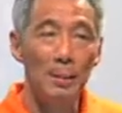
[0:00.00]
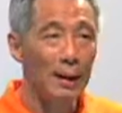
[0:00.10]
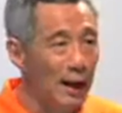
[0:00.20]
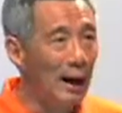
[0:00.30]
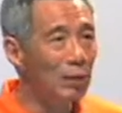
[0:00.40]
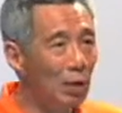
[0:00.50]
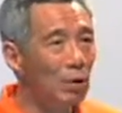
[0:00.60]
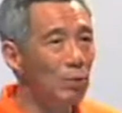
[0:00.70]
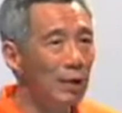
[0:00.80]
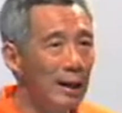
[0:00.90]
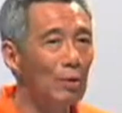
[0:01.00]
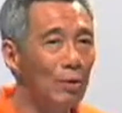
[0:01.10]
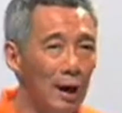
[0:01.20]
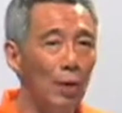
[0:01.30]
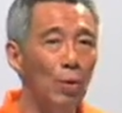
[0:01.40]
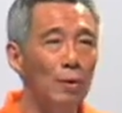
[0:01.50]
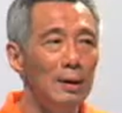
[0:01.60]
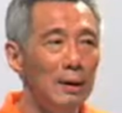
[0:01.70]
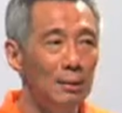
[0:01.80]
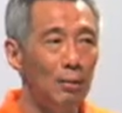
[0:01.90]
but they are not without their
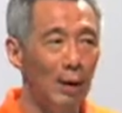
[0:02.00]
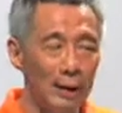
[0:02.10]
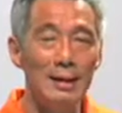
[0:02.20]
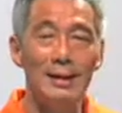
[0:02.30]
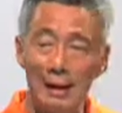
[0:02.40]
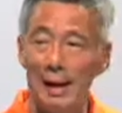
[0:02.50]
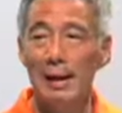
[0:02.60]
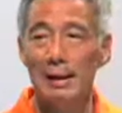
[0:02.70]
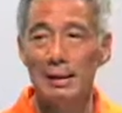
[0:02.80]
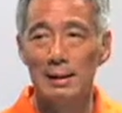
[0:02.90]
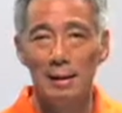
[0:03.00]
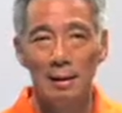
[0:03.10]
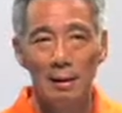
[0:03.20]
own worries and headaches.